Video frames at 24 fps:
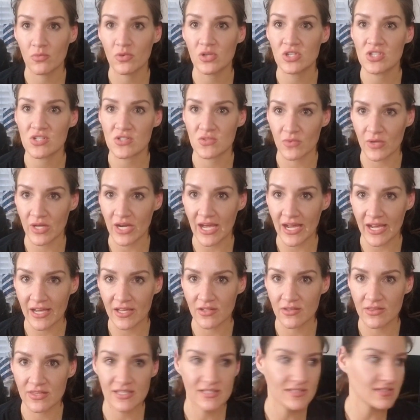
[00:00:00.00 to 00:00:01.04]
which is what
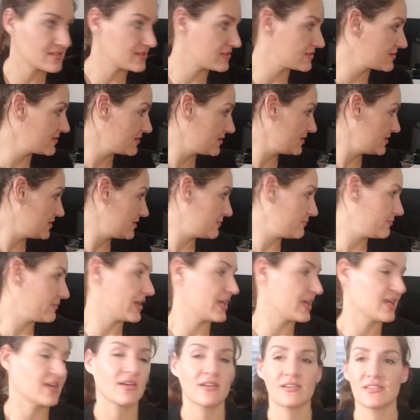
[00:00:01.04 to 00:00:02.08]
this is
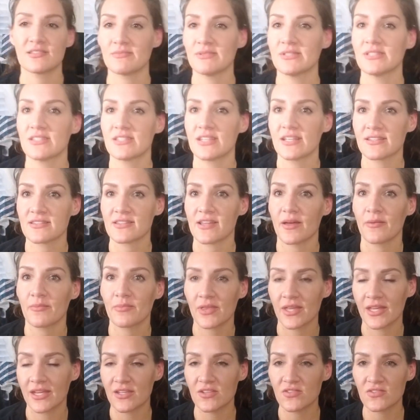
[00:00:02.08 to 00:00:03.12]
my husband's desktop
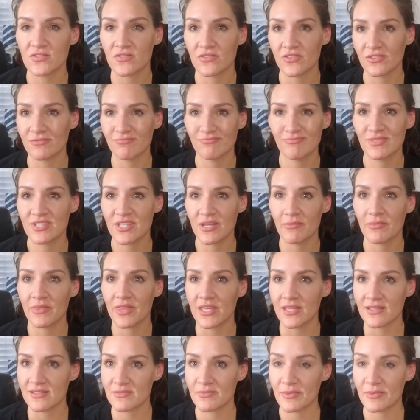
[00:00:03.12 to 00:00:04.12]
that I use for some things,